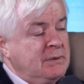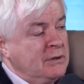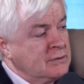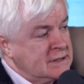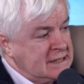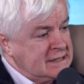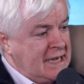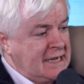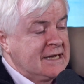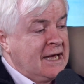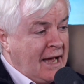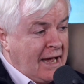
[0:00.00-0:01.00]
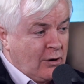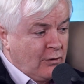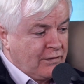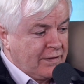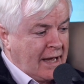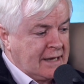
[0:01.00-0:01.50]
Pelosi says. I go
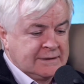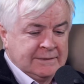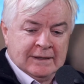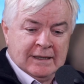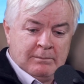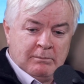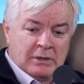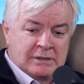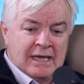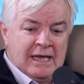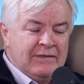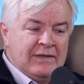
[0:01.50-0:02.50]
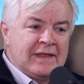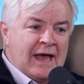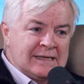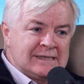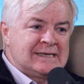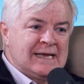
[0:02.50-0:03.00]
for that, but even
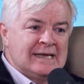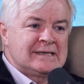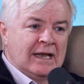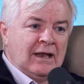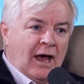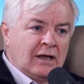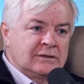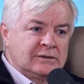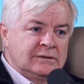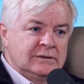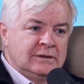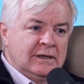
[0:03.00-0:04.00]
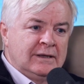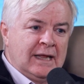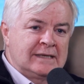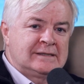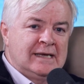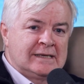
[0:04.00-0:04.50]
that says a lot.
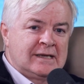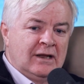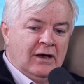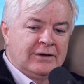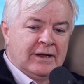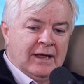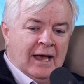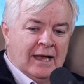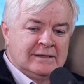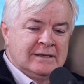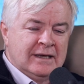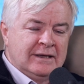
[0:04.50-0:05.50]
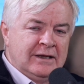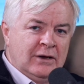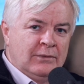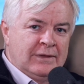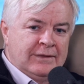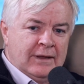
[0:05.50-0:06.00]
That says a lot, and you
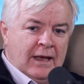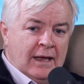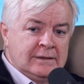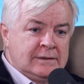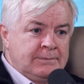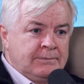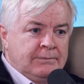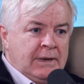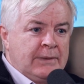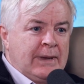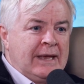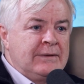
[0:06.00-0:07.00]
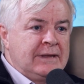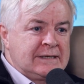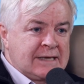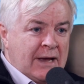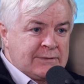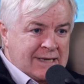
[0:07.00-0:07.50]
know, and by the way, he,
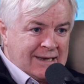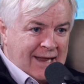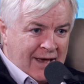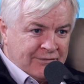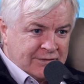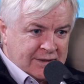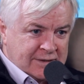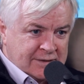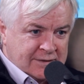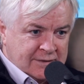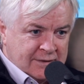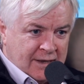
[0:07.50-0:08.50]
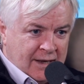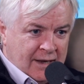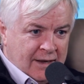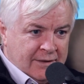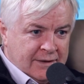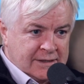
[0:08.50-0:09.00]
this guy was a leftist.
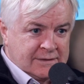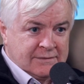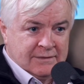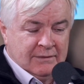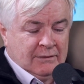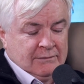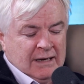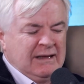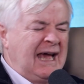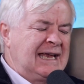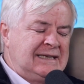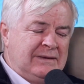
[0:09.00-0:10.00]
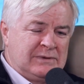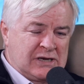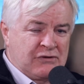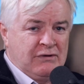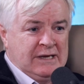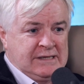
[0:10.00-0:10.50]
Uh, this, you know, actually, he was
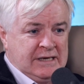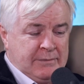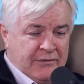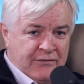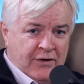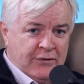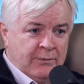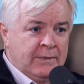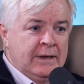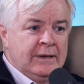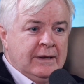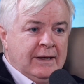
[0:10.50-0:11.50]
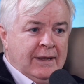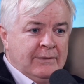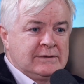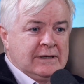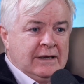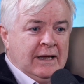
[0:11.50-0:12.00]
a crazy. To be fair to him, yeah.
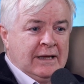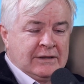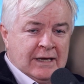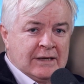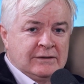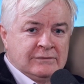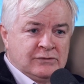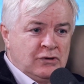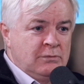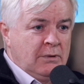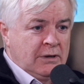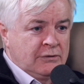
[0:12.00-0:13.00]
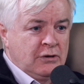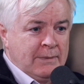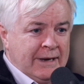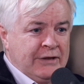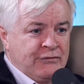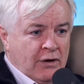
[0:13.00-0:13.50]
he was. He had taken too too
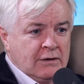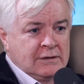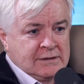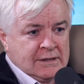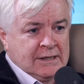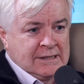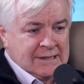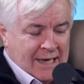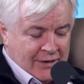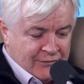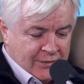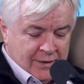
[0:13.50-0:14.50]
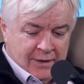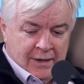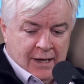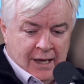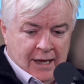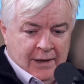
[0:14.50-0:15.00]
many drugs in his life,
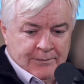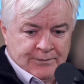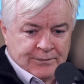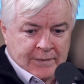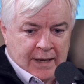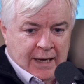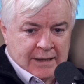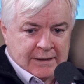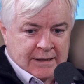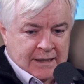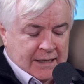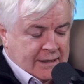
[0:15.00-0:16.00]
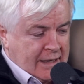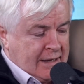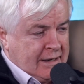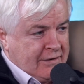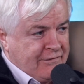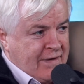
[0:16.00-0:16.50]
um, and it had,
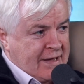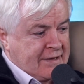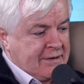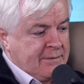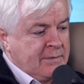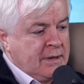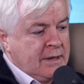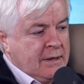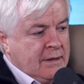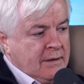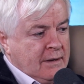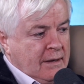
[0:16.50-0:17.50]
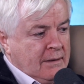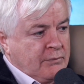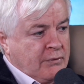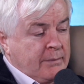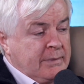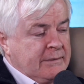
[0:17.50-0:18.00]
had affected him. Uh,
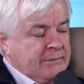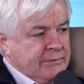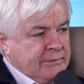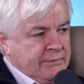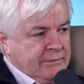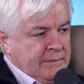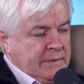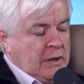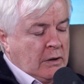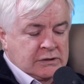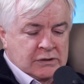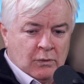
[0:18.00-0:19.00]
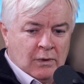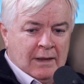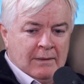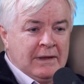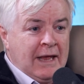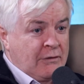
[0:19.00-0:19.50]
probably you know, so
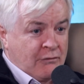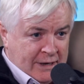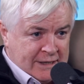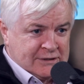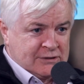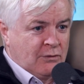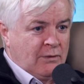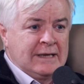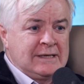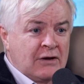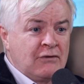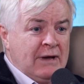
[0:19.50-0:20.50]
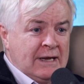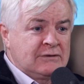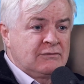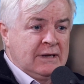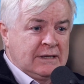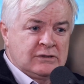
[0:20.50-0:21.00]
yeah, great story. It's a
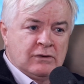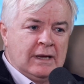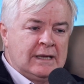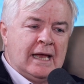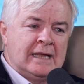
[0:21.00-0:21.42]
great, great story.